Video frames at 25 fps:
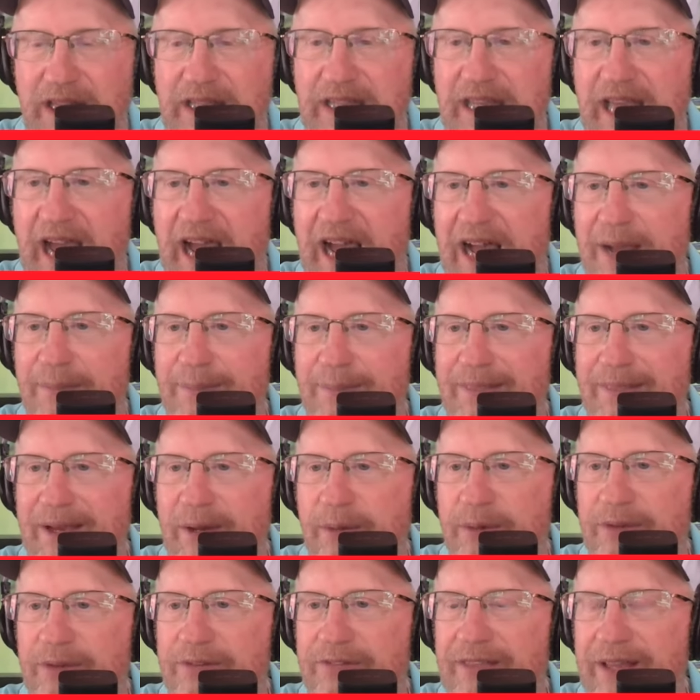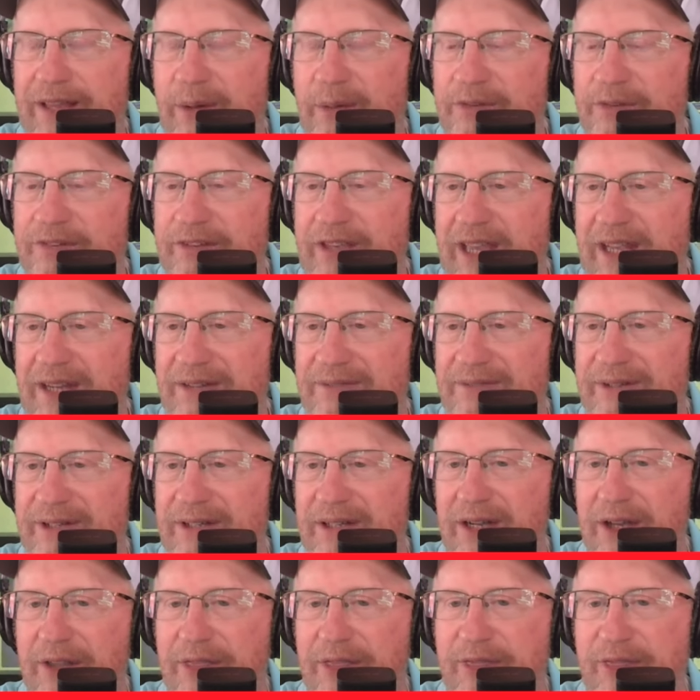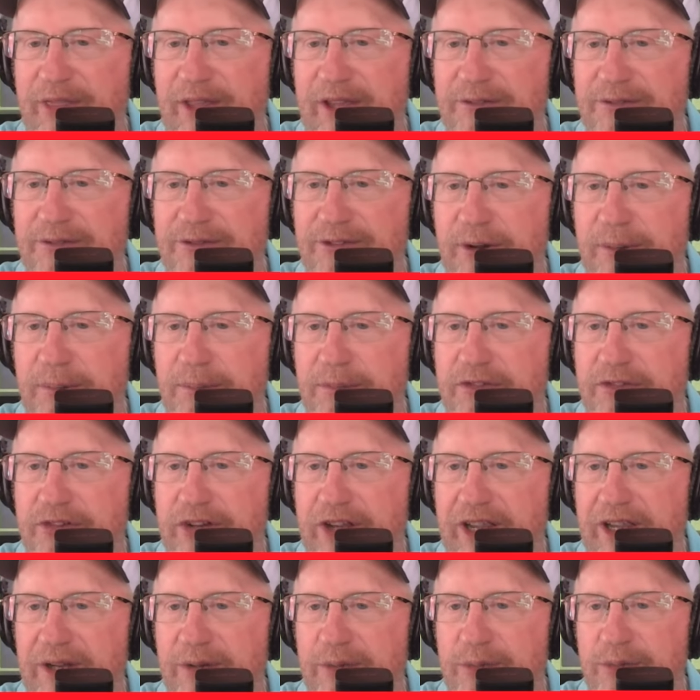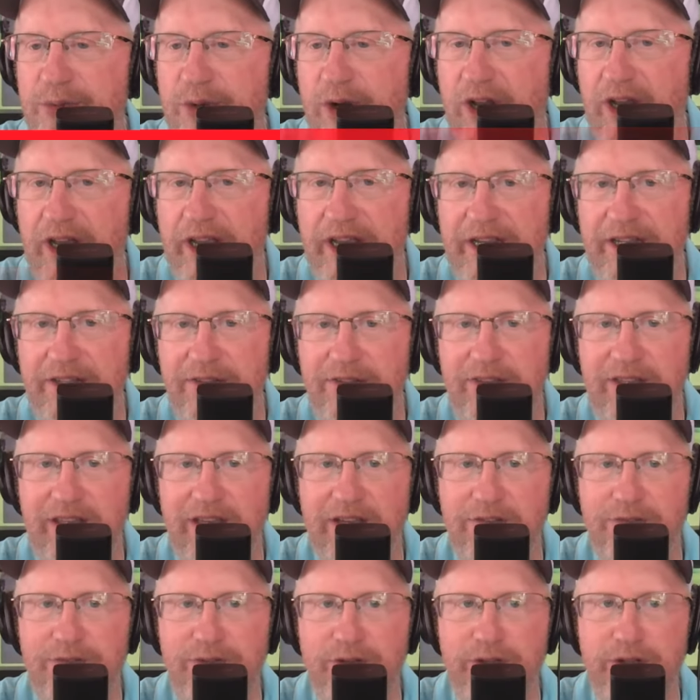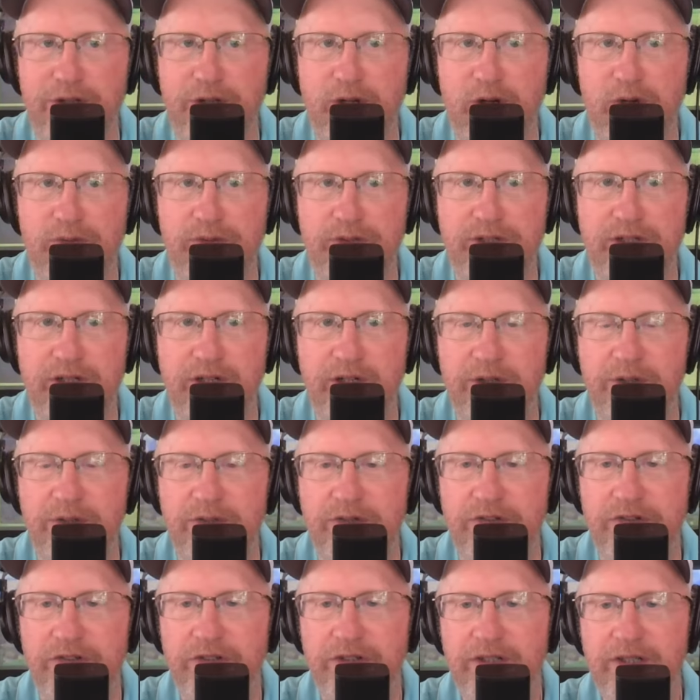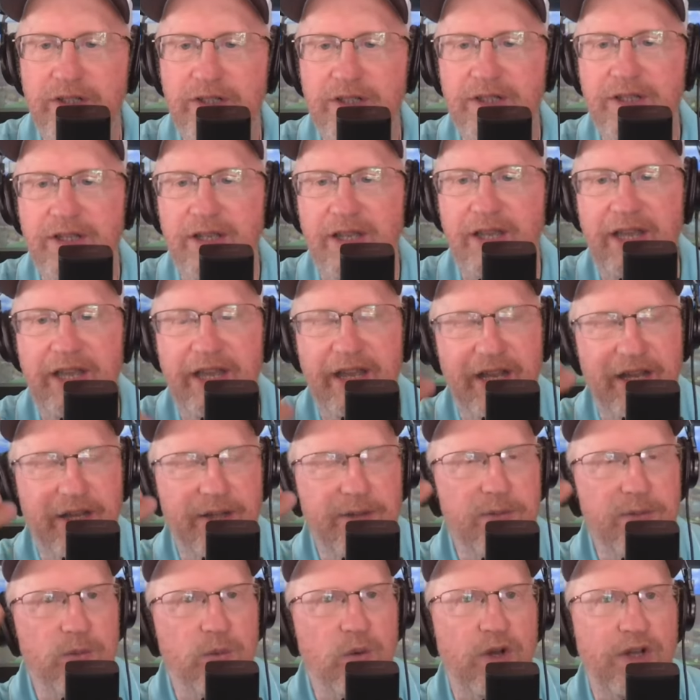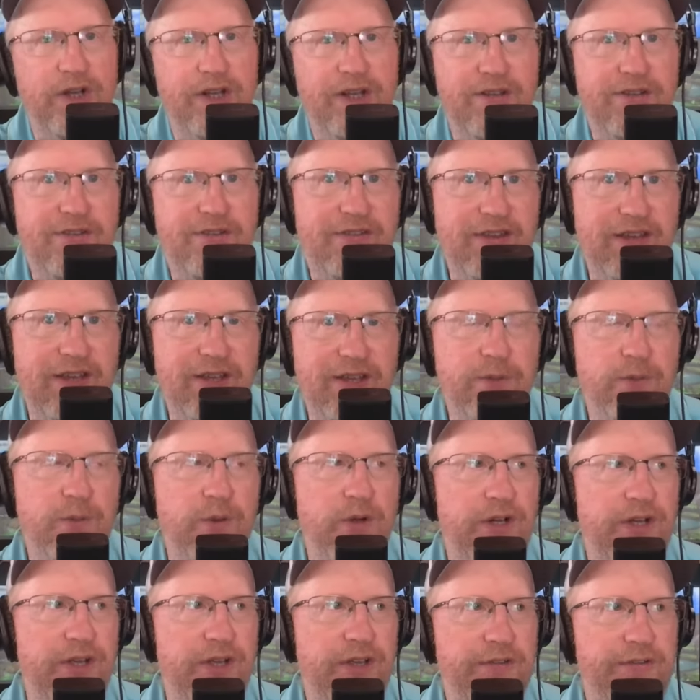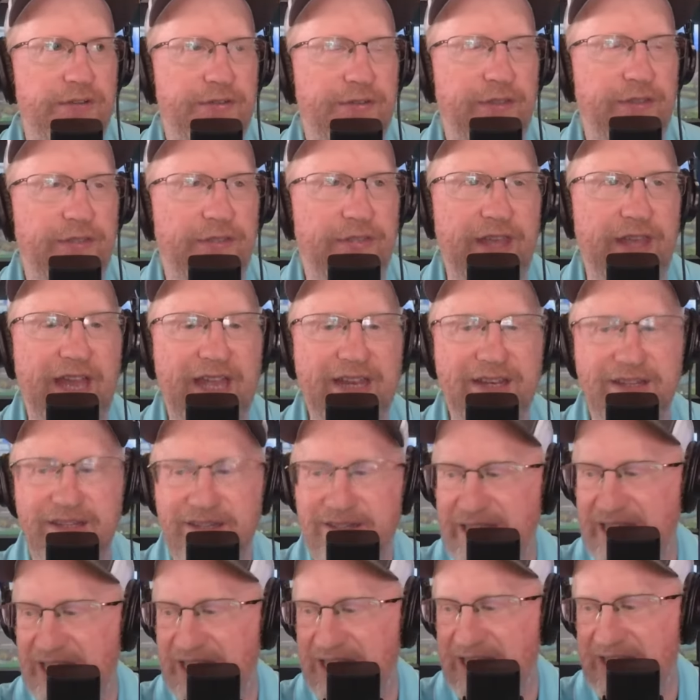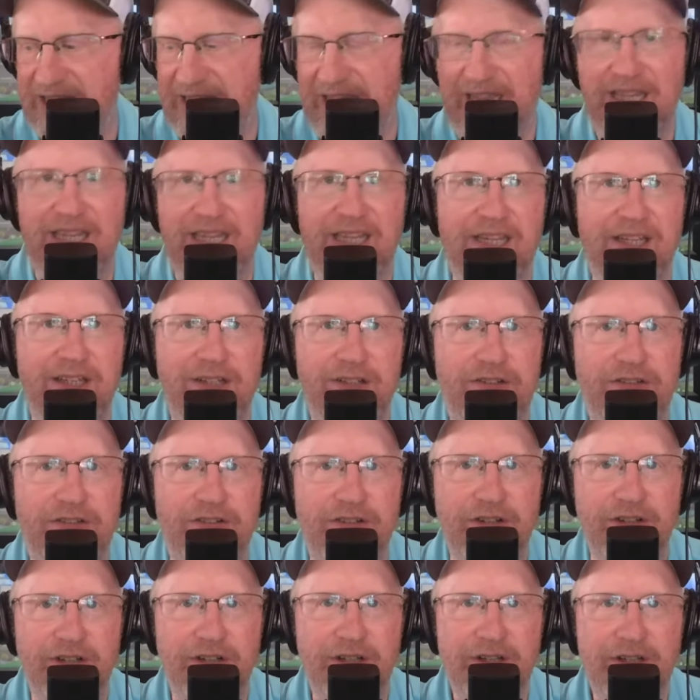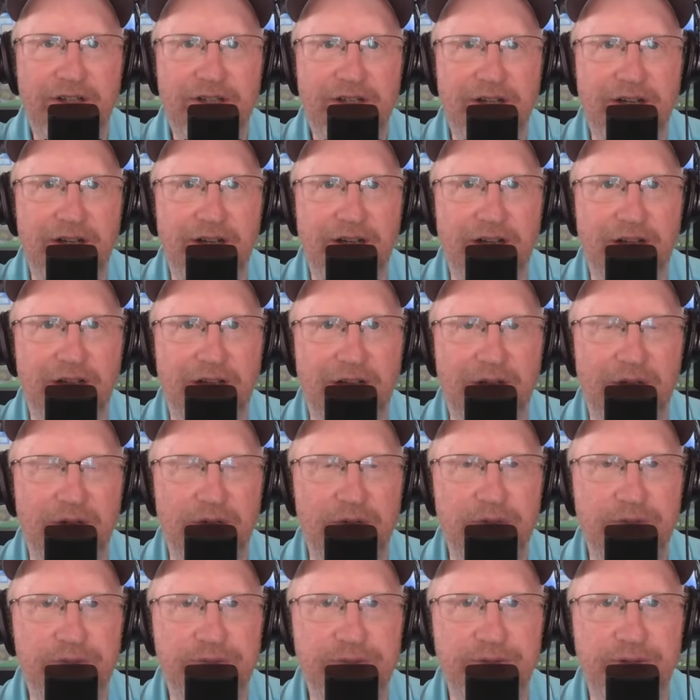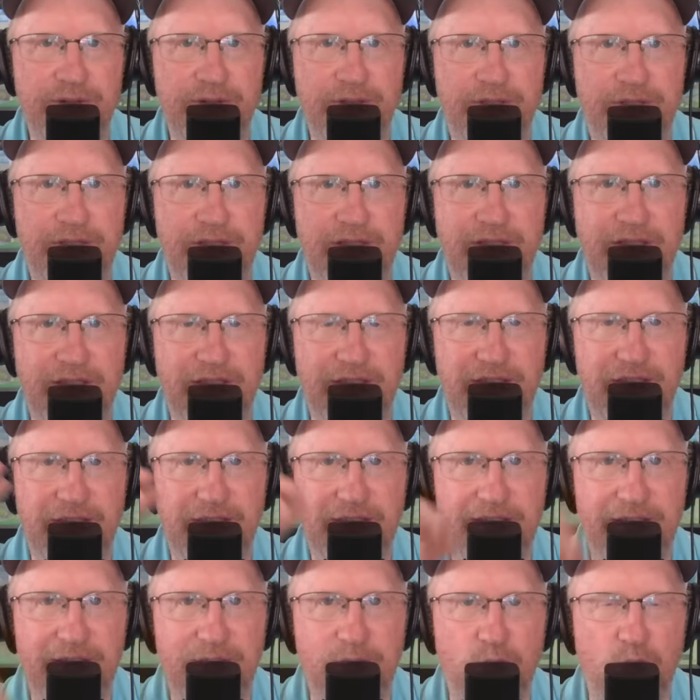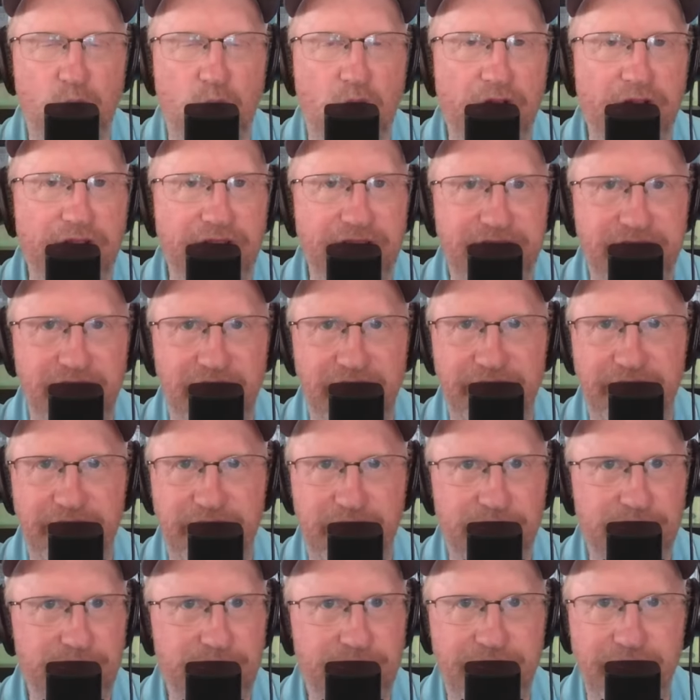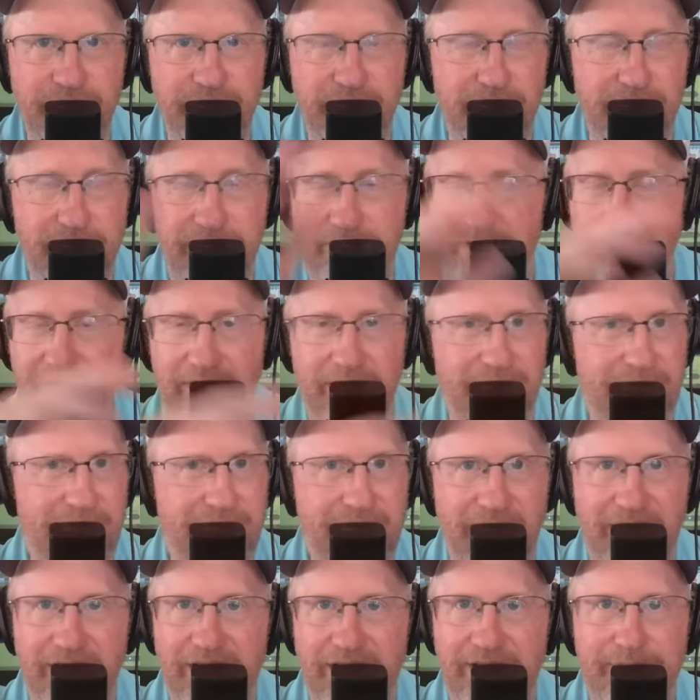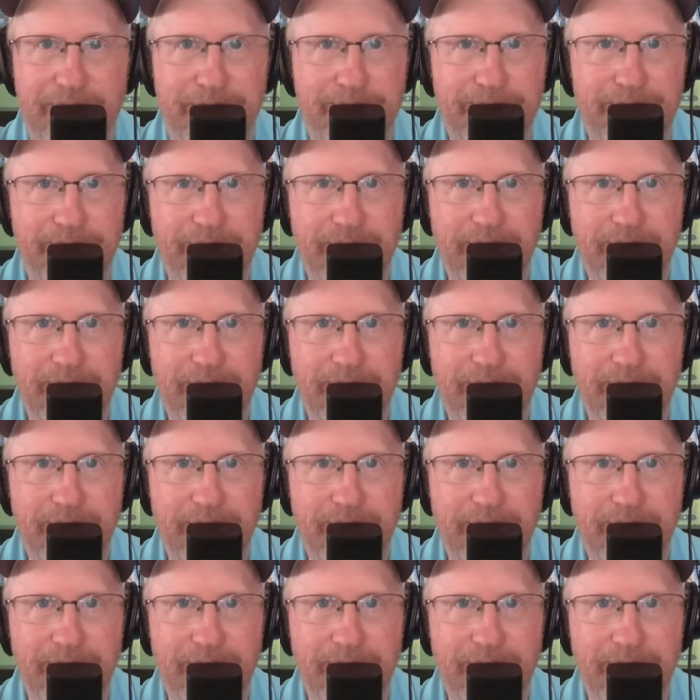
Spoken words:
Yeah, I mean, that was kind of a thing from Jay Wright, the ex-Villanova coach. And what he said was that day and age of the one-and-doners is done.